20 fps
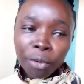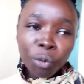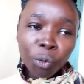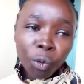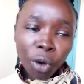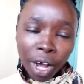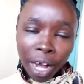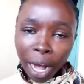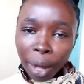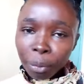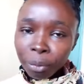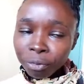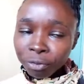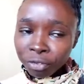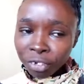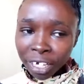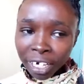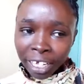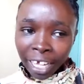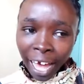Woke up
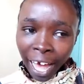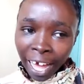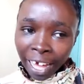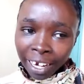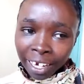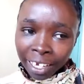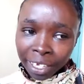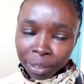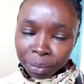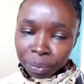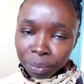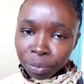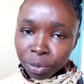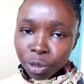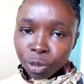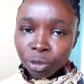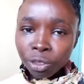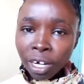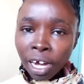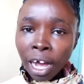very early
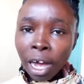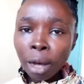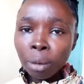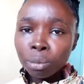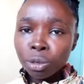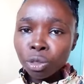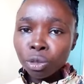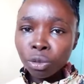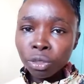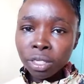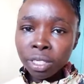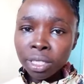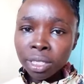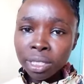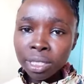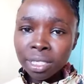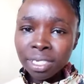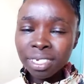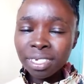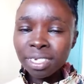to come to
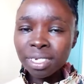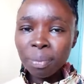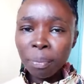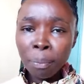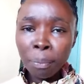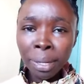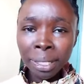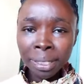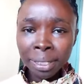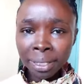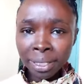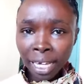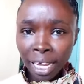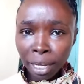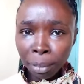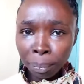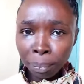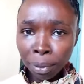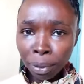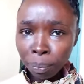these
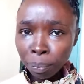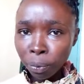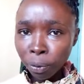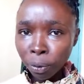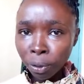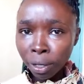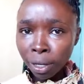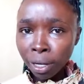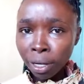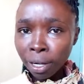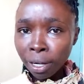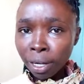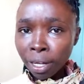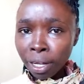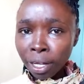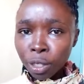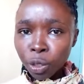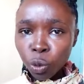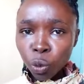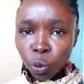Maasai people,
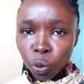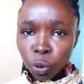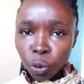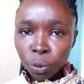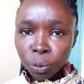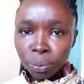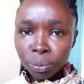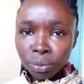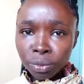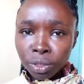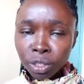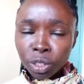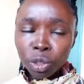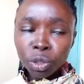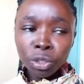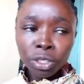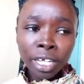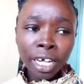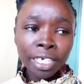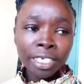you know,
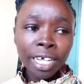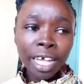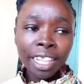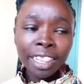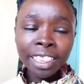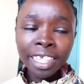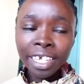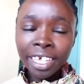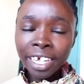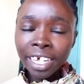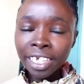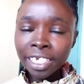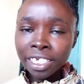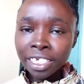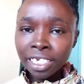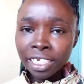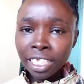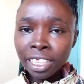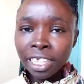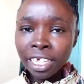so that they can
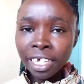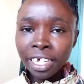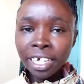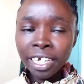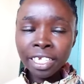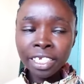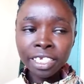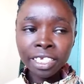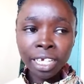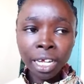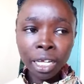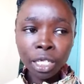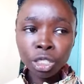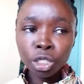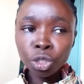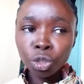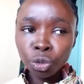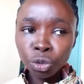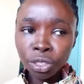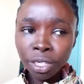just
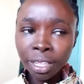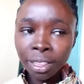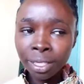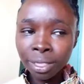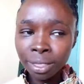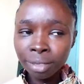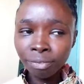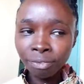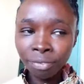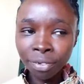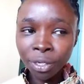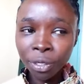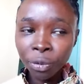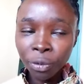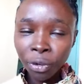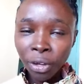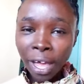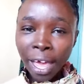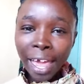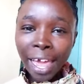shoot this video.
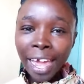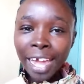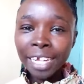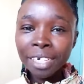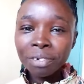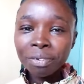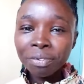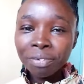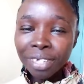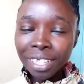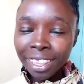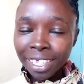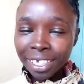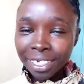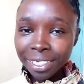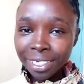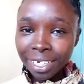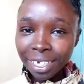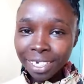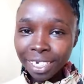And they
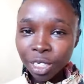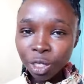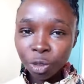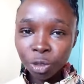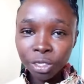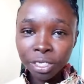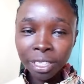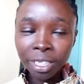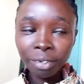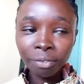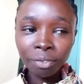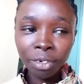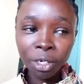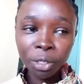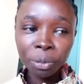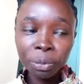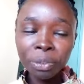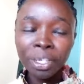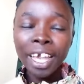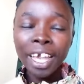started shooting the video
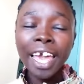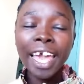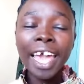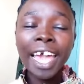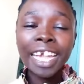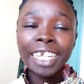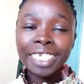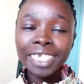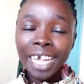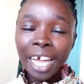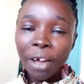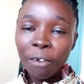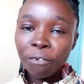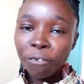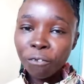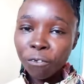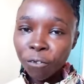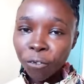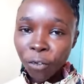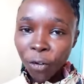at
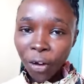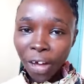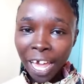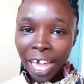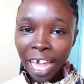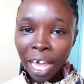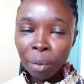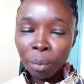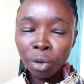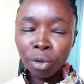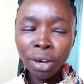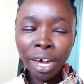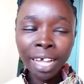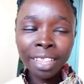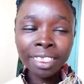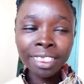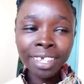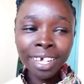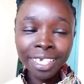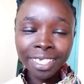4 a.m. Look
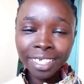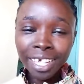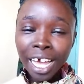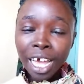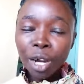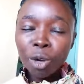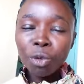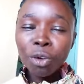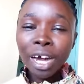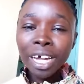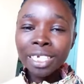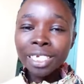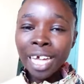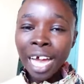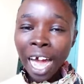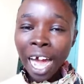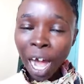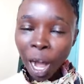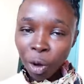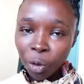at that. Look at
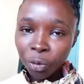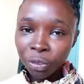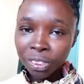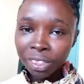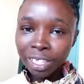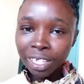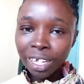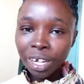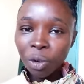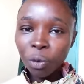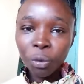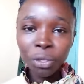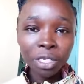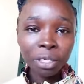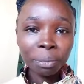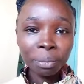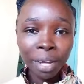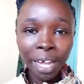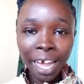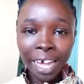how
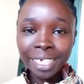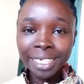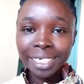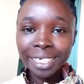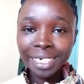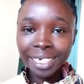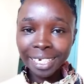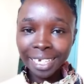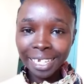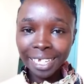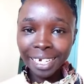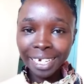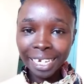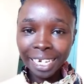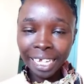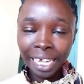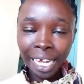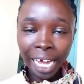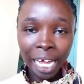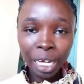Odemaya is really,
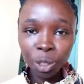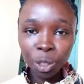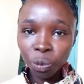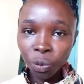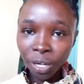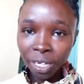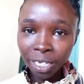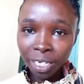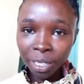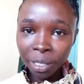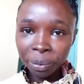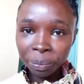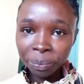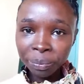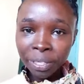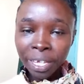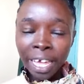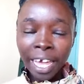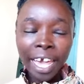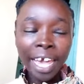really hardworking.
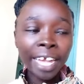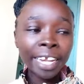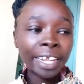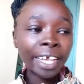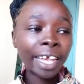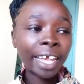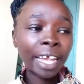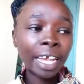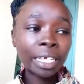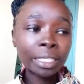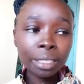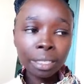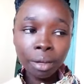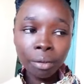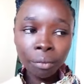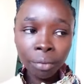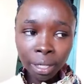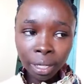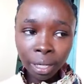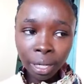And he is
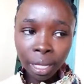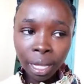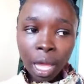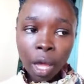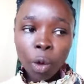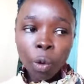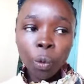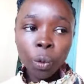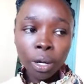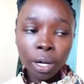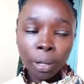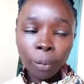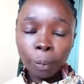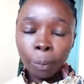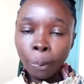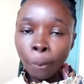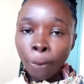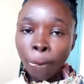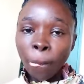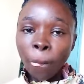really, really
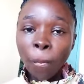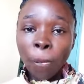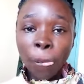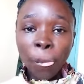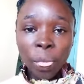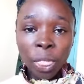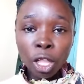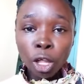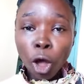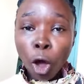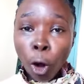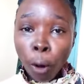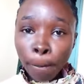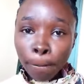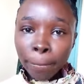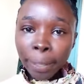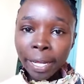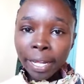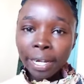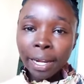
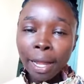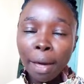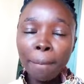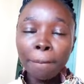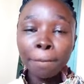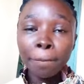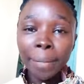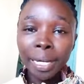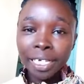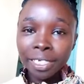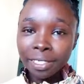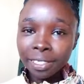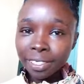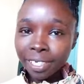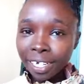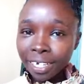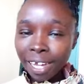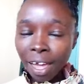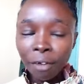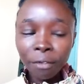
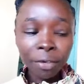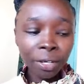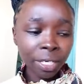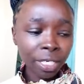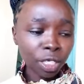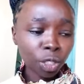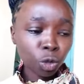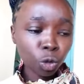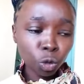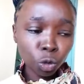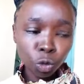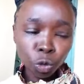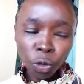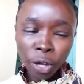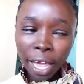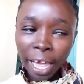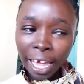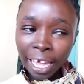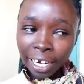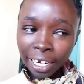open-minded, ready to
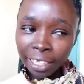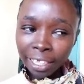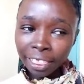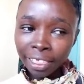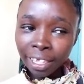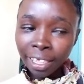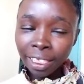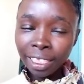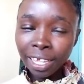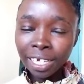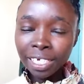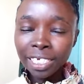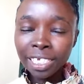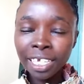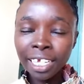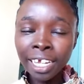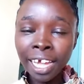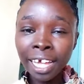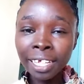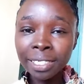do anything that
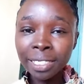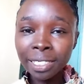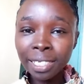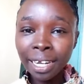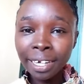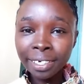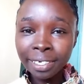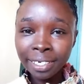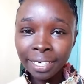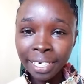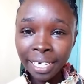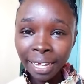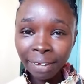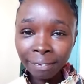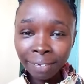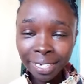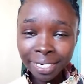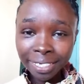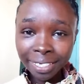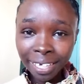he has
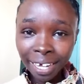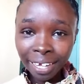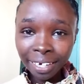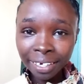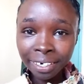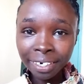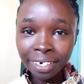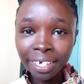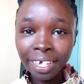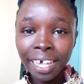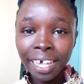never done.